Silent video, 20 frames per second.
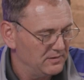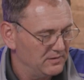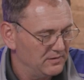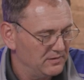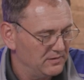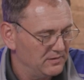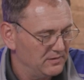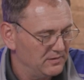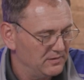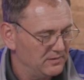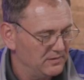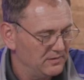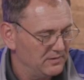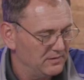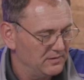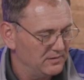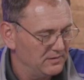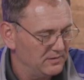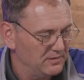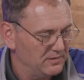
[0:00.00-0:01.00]

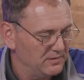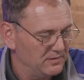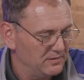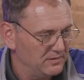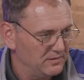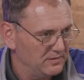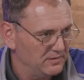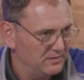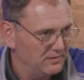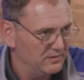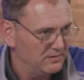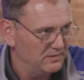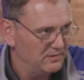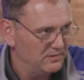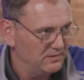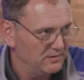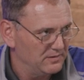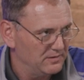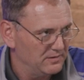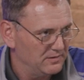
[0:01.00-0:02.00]

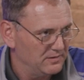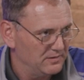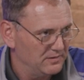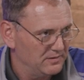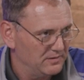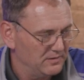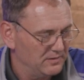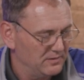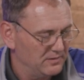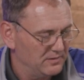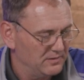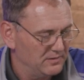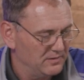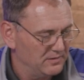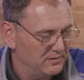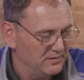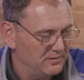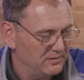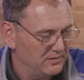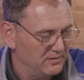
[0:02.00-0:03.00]

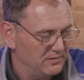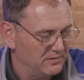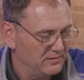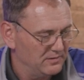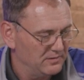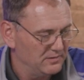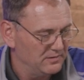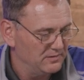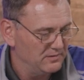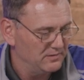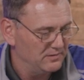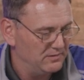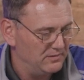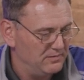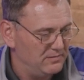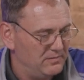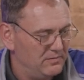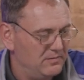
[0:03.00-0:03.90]
No words are spoken by the person on screen.